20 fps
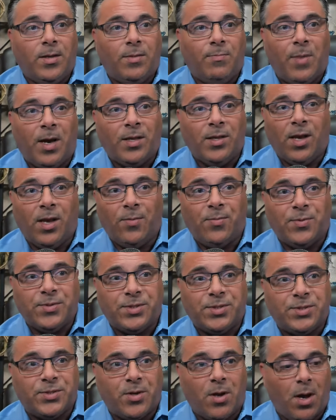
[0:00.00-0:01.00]
my life is
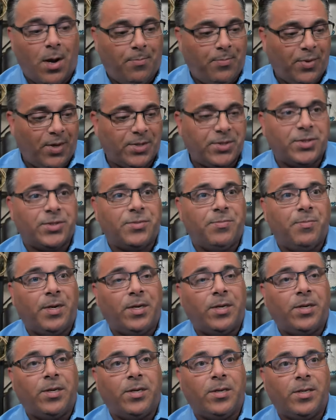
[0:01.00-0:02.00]
as complex as
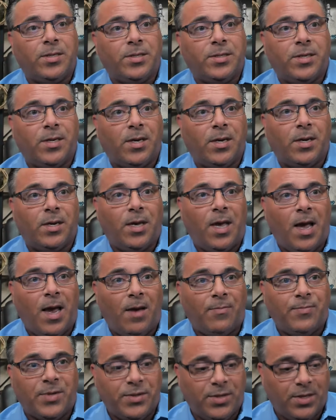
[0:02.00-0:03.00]
many, and uh, I
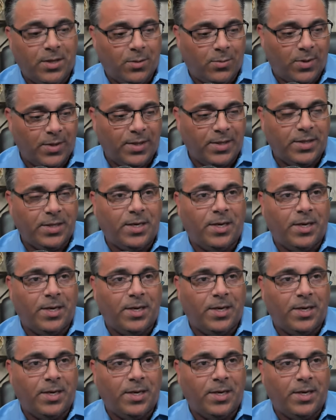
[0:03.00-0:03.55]
have to deal with it.